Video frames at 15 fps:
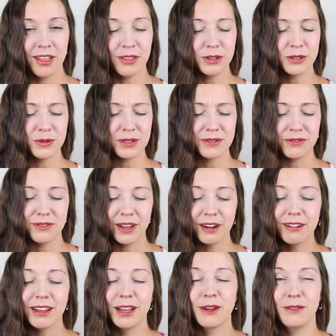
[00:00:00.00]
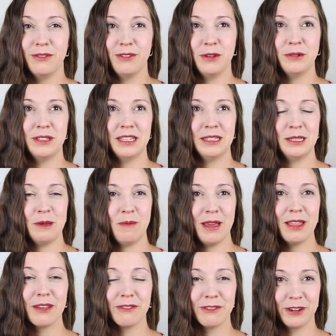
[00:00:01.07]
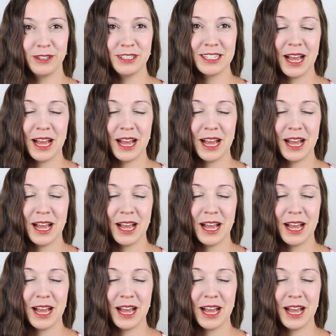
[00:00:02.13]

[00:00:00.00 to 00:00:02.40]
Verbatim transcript: This was very confusing to me the first